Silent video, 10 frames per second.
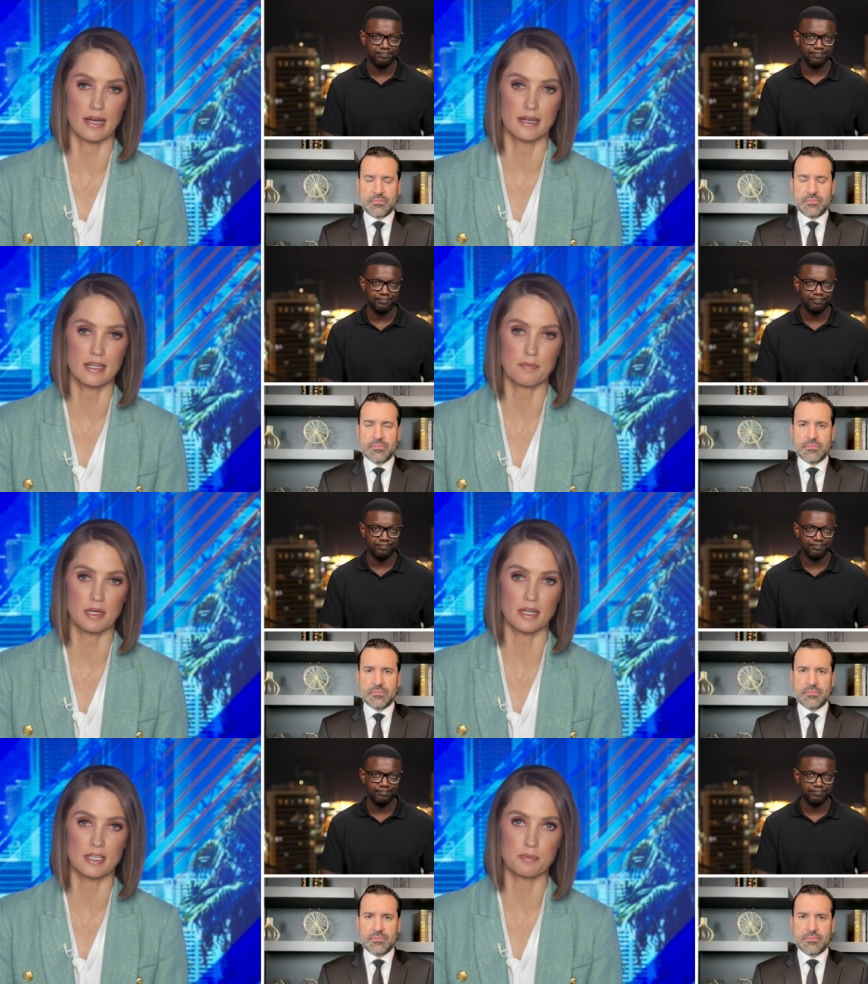
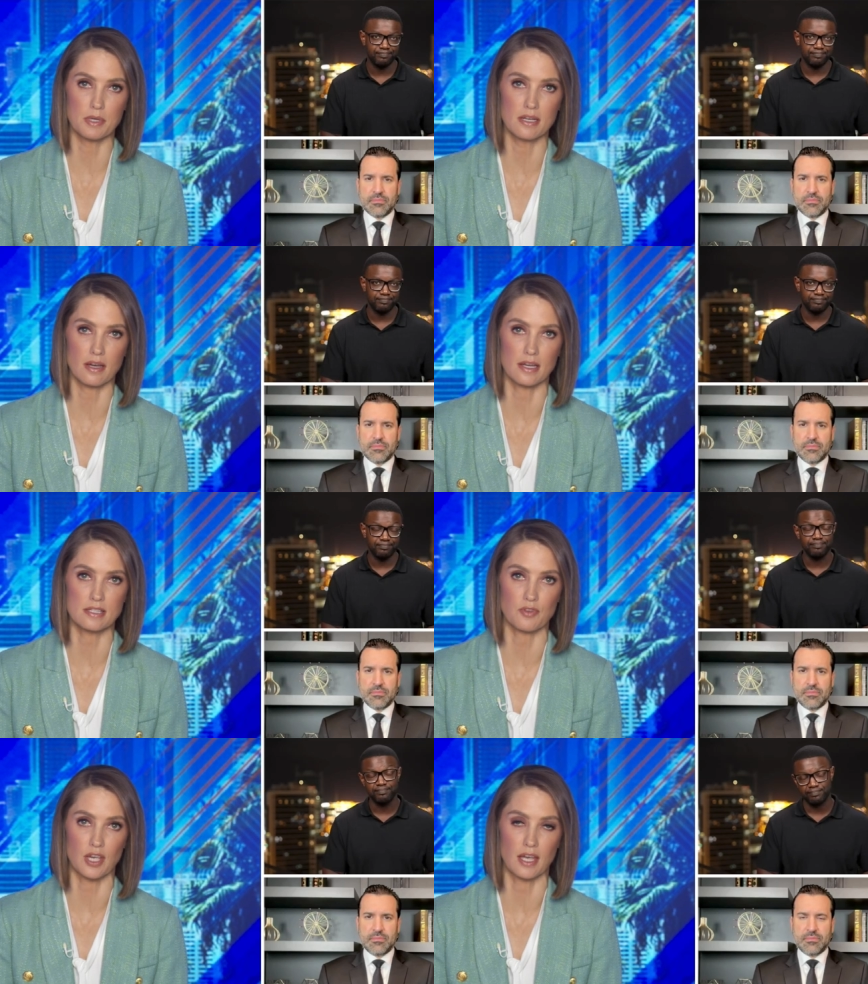Speaker 1: Neama, explain to us,
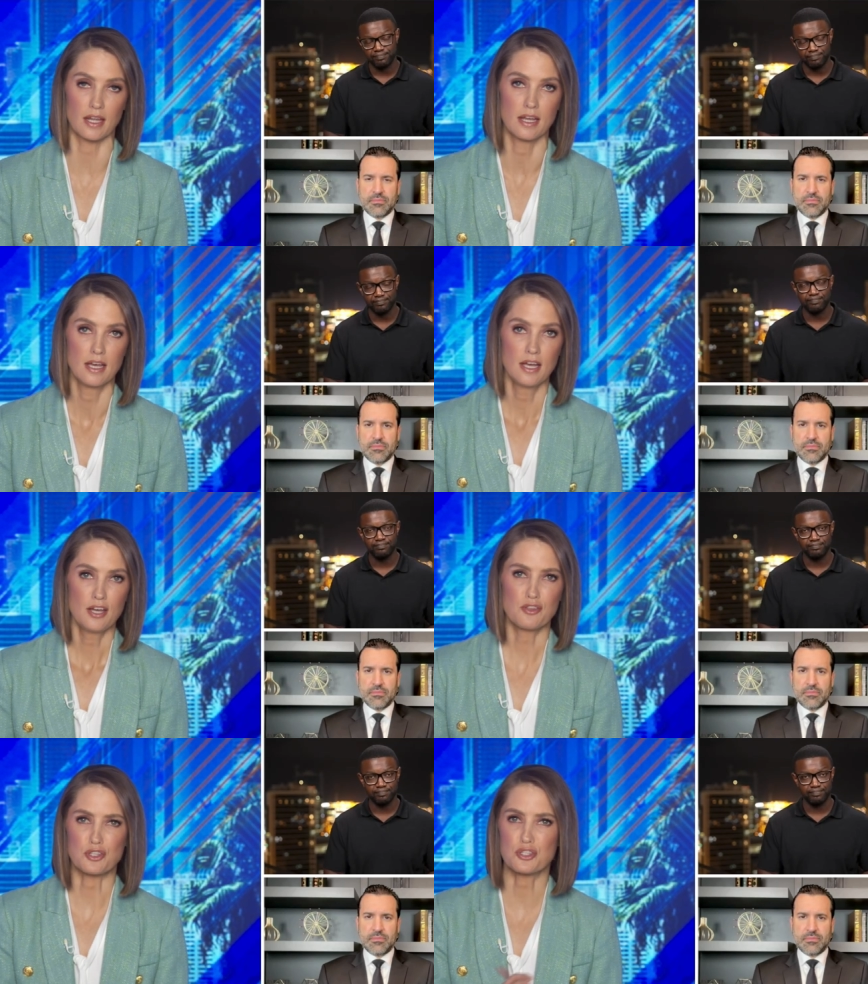if you can,
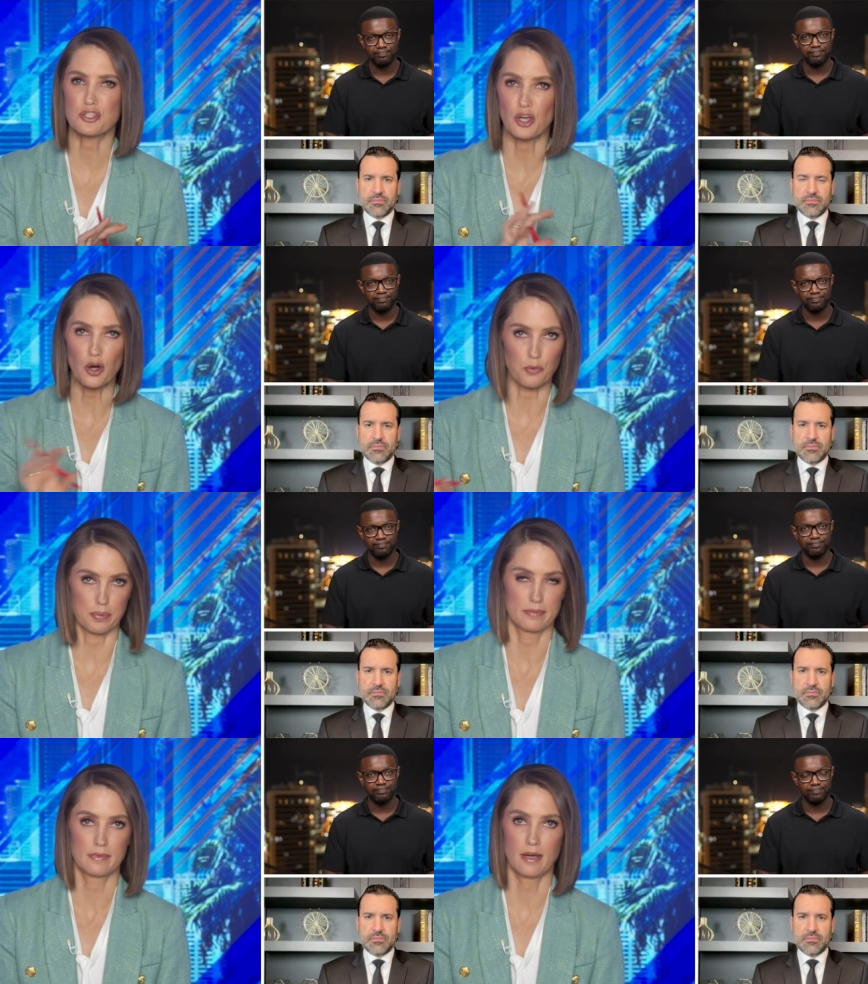the scope
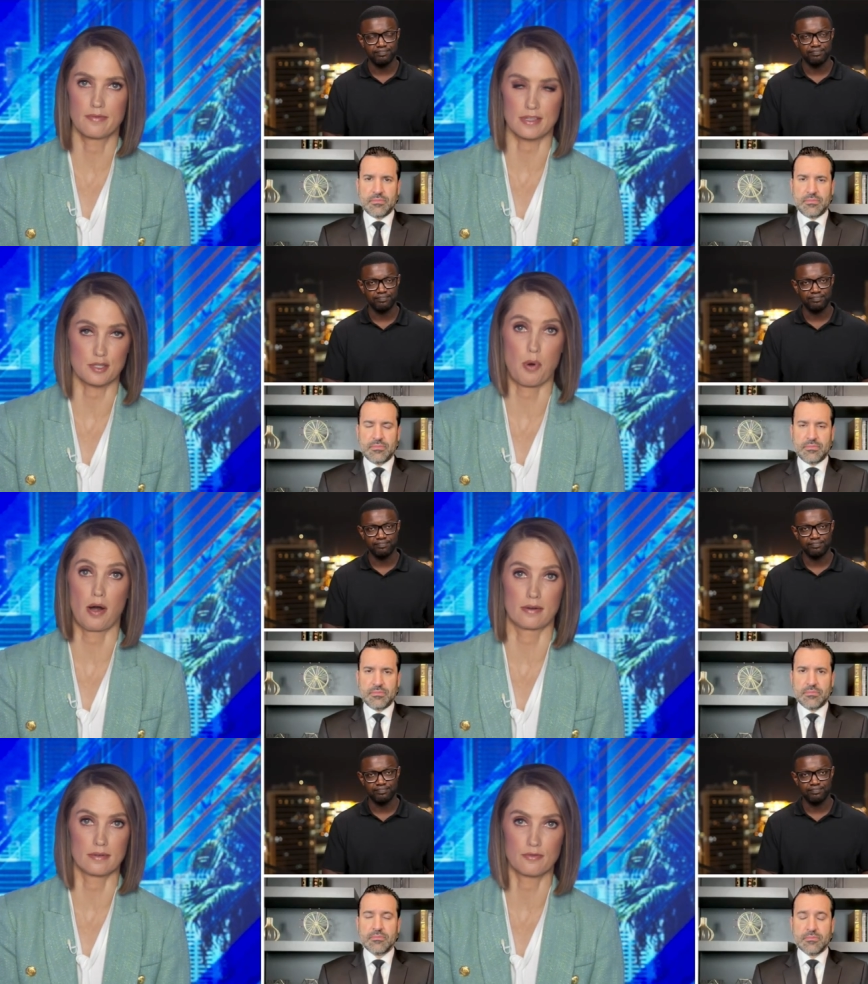of this
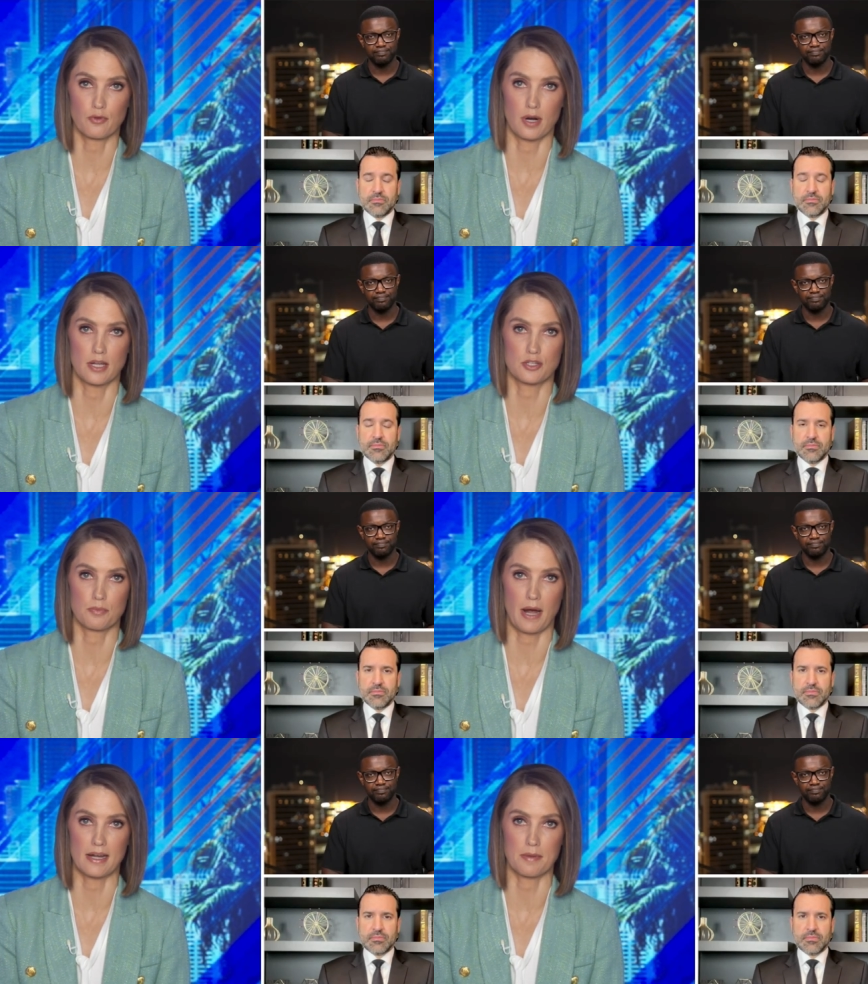pardon for Hunter
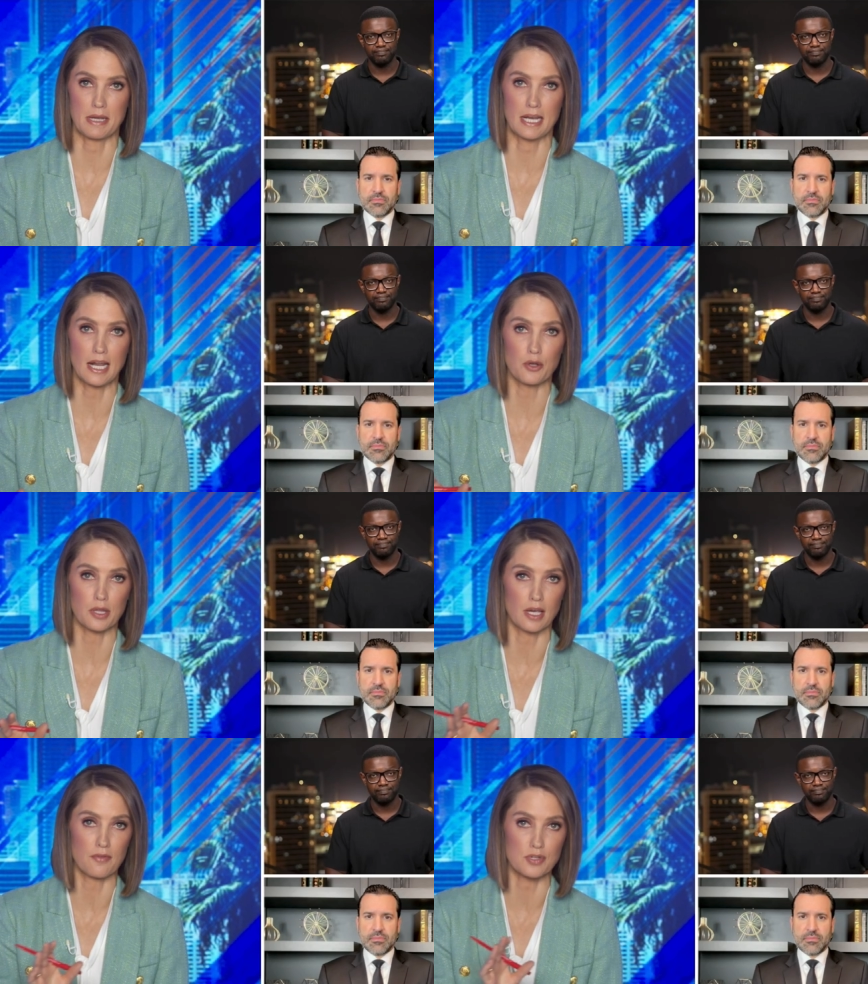Biden. I mean, it not
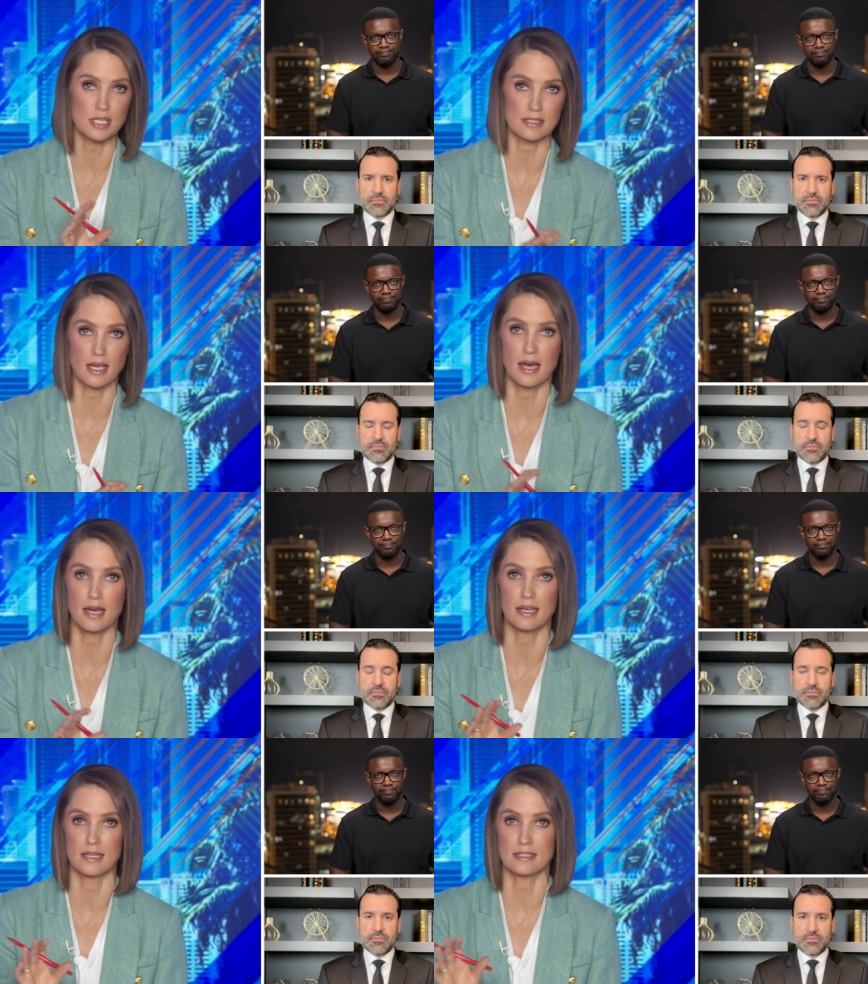only covers his
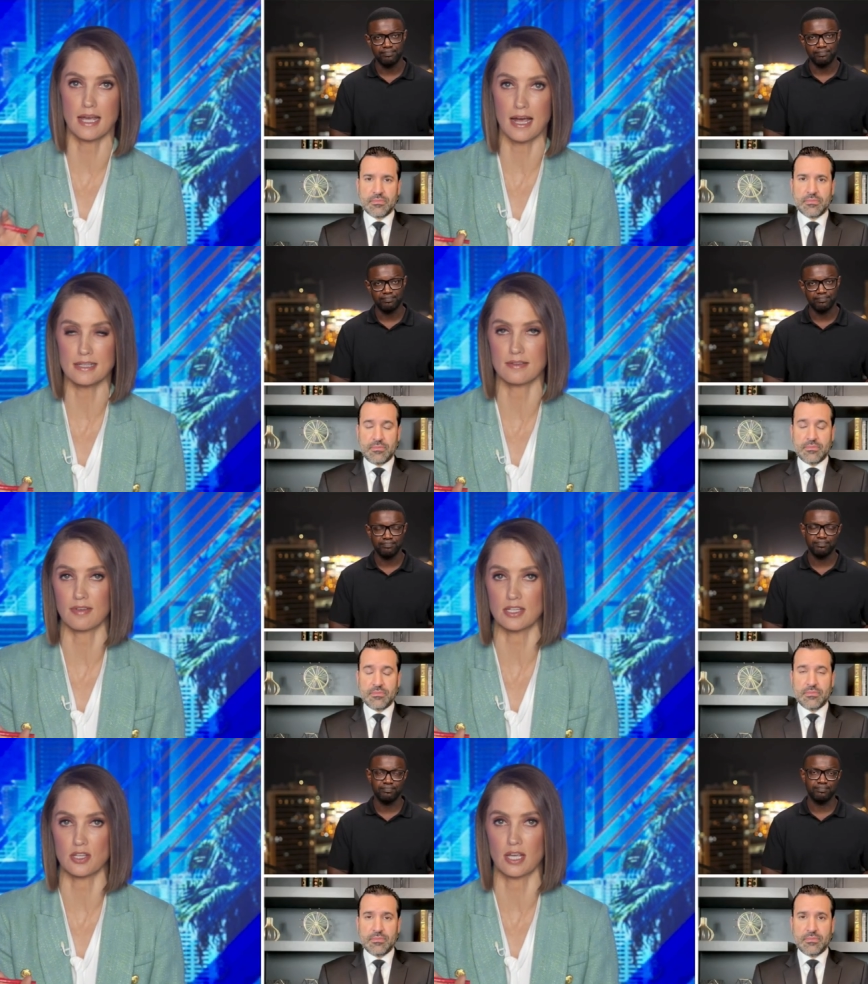gun and tax
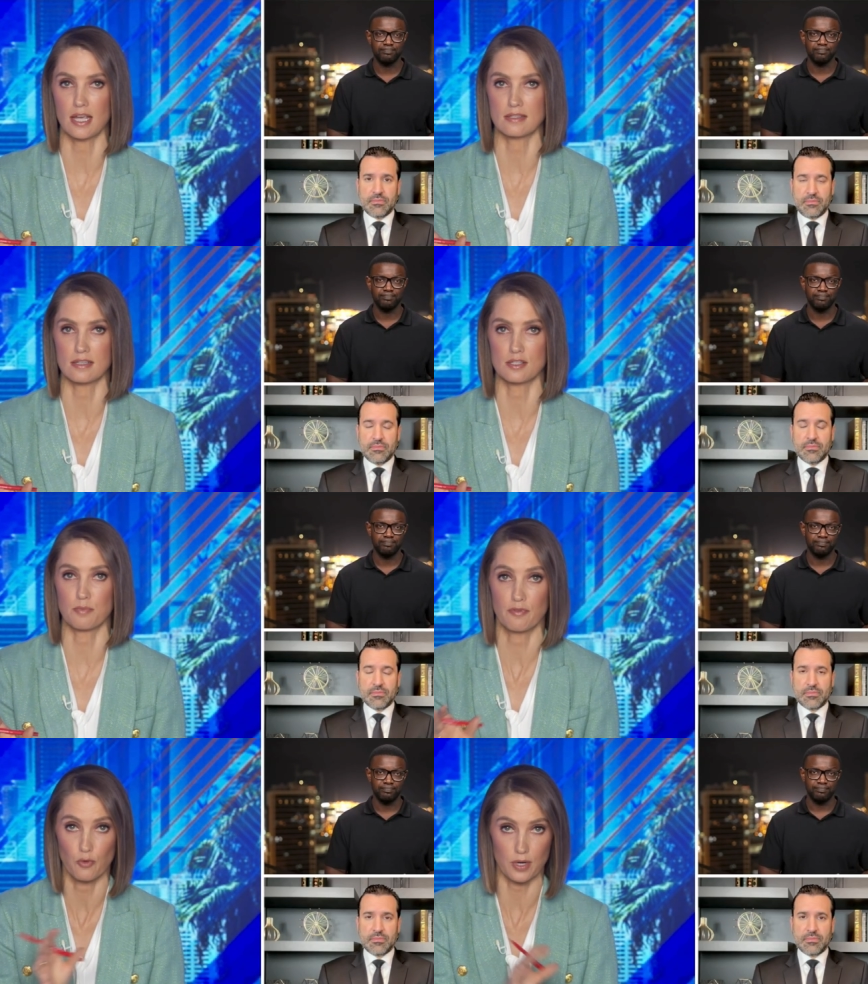evasion cases
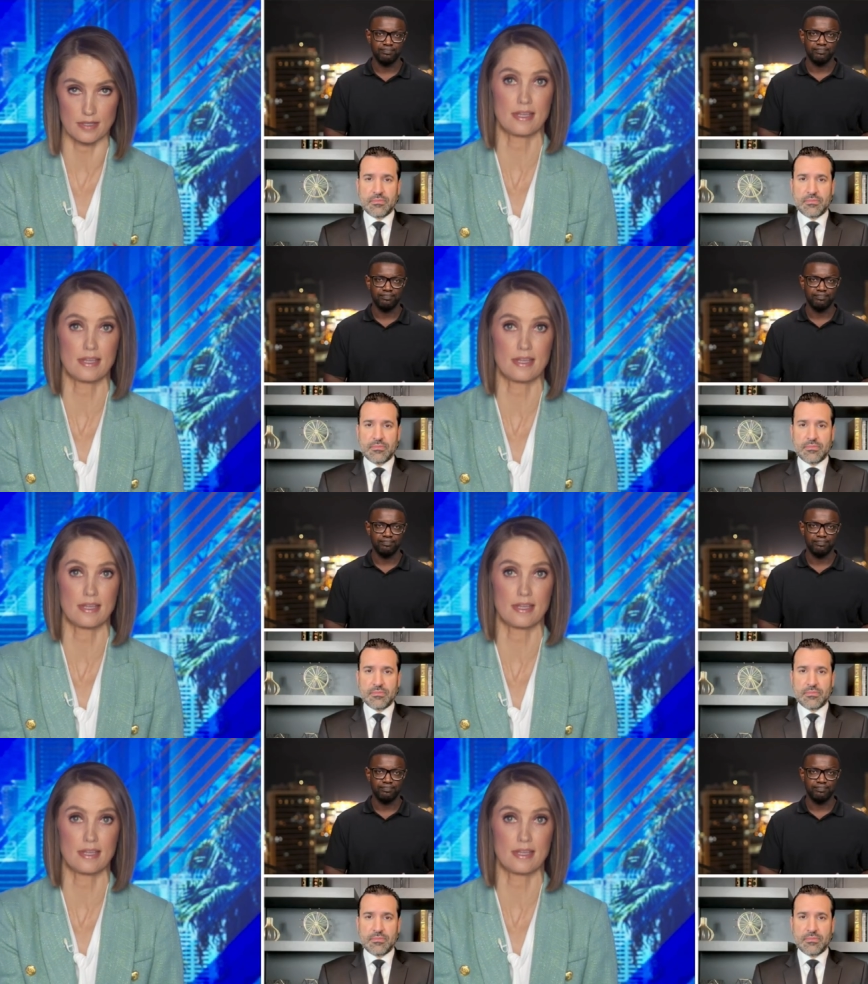before his